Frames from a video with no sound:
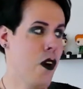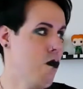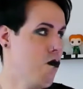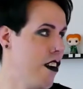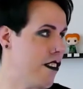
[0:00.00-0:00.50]

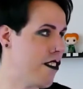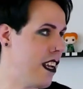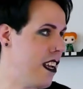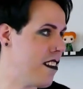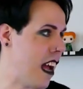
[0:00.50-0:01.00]
which
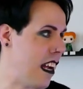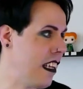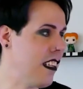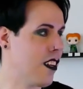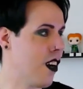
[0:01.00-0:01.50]
is, I
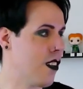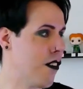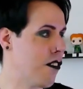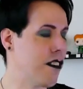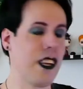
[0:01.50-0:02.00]
think, the
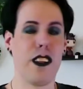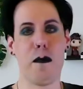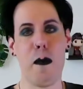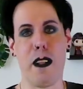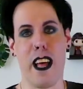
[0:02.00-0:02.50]
controversial thing that
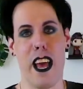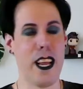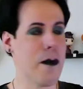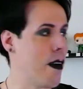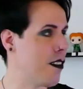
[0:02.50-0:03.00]
people
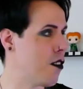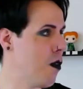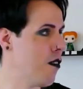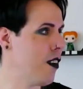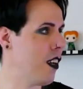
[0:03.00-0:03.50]
hate about this
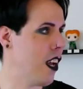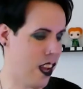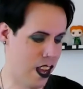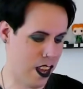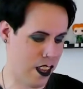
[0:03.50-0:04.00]
movie.
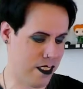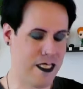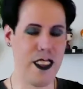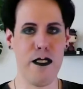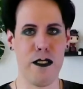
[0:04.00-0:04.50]

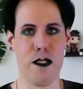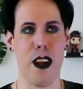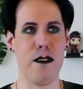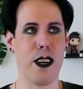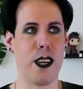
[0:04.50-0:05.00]
Steve
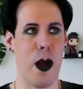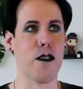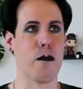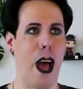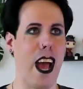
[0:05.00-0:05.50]
Trevor
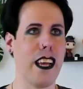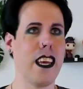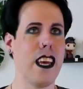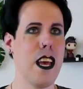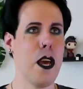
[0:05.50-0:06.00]
comes back,
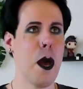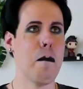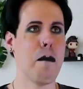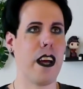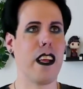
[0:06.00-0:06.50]

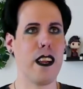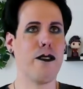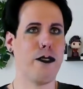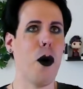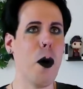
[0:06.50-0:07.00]
but in a
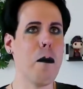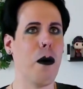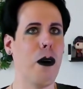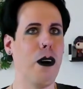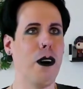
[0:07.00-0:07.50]
form
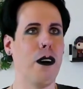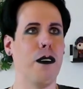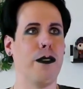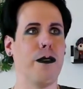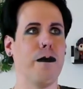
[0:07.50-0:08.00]

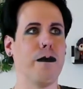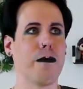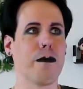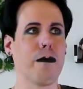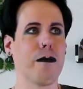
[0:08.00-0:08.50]
of,
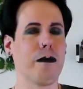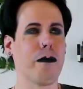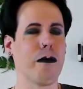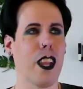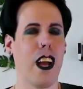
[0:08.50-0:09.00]

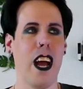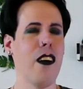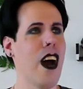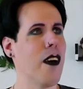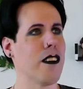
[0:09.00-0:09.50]
I don't
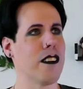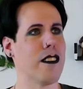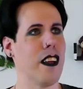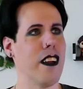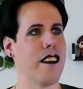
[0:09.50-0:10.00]
know how to
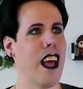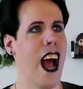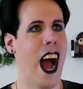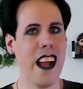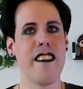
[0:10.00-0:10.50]
say it,
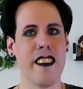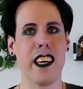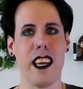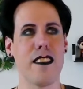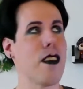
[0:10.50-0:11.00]

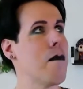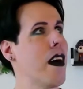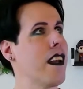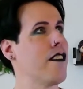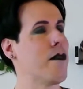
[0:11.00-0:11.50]
hijacking
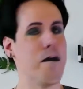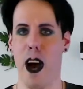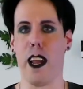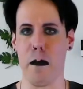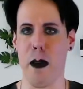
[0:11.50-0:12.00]
somebody's
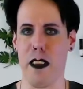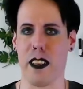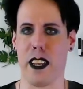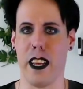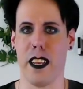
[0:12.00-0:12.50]
body,
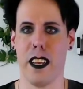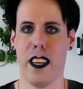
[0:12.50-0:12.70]
basically.